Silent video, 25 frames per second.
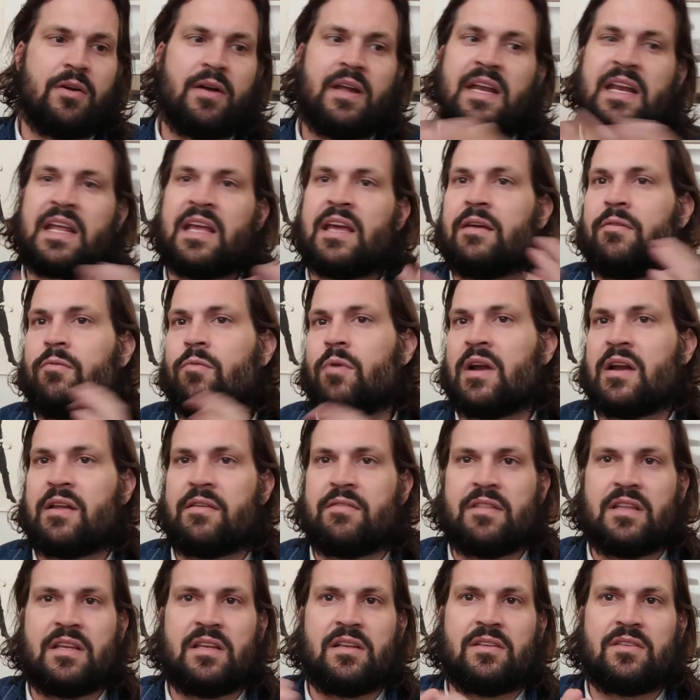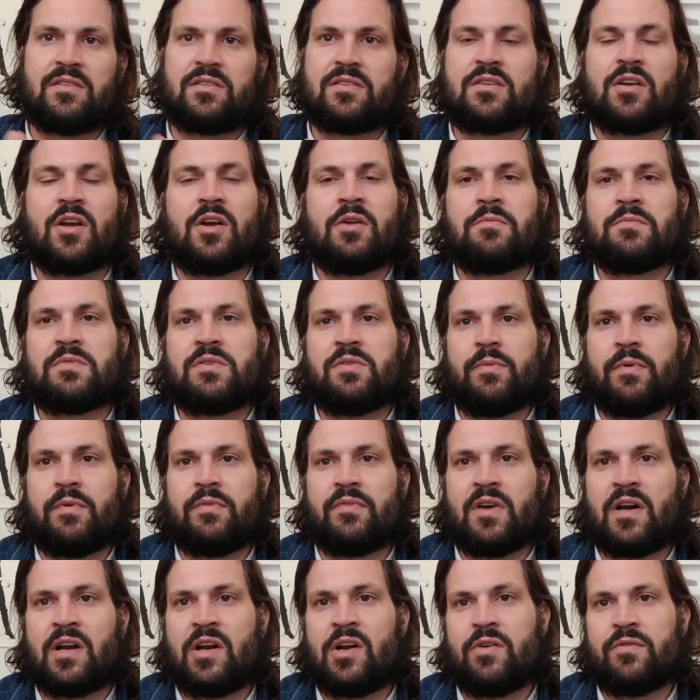any one of these terms that
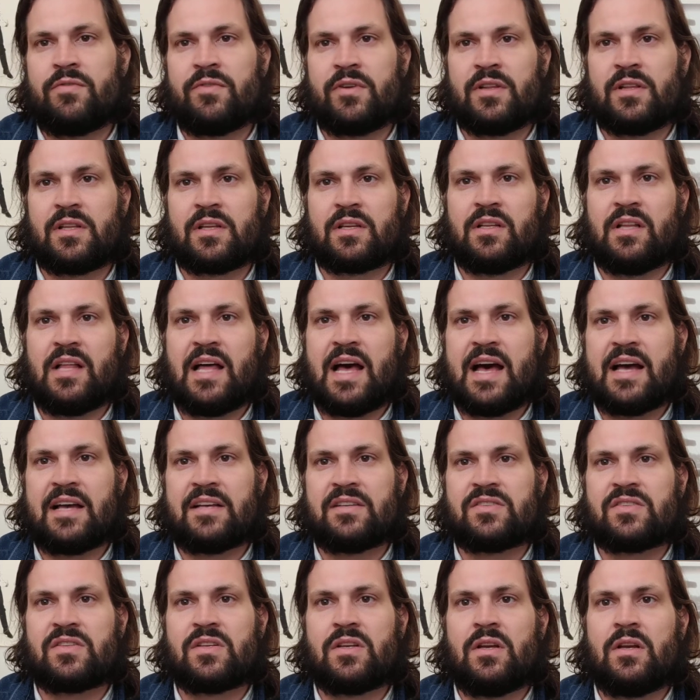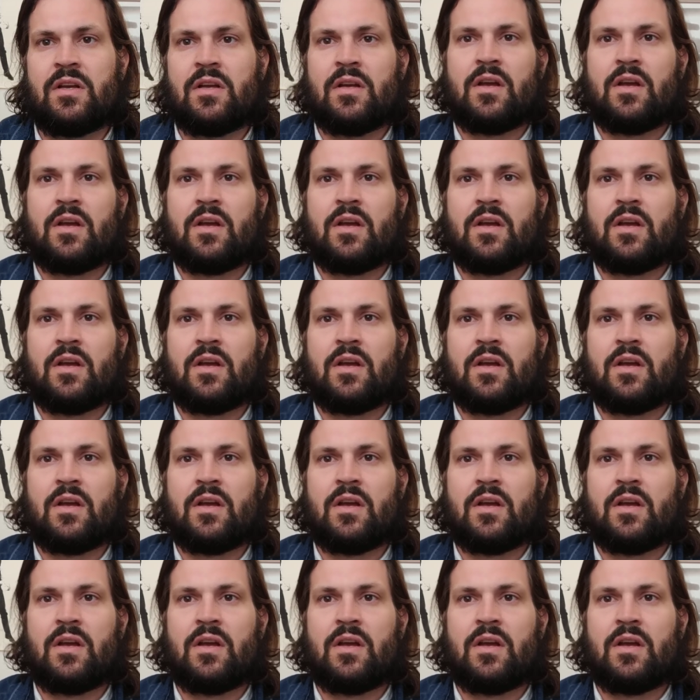we've gone over in the class,